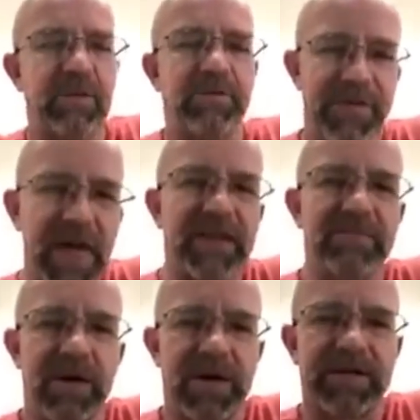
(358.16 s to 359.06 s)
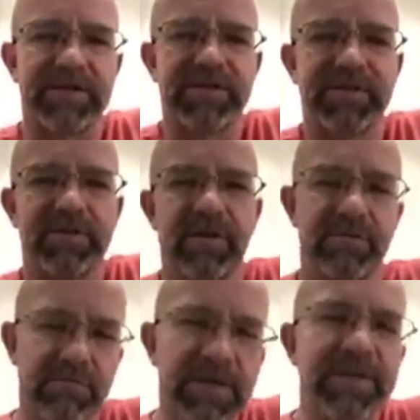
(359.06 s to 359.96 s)
And with that in mind,
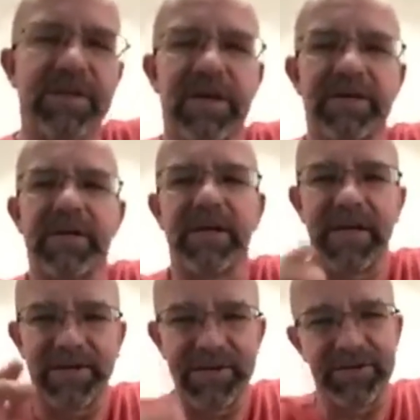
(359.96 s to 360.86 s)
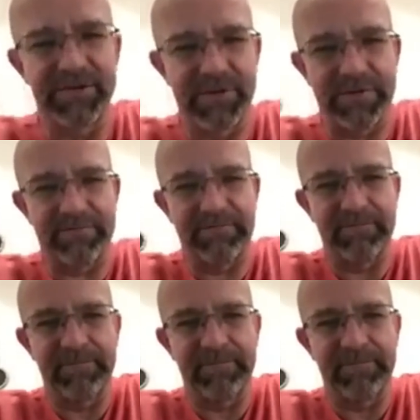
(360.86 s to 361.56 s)
on Monday night, I had another dream.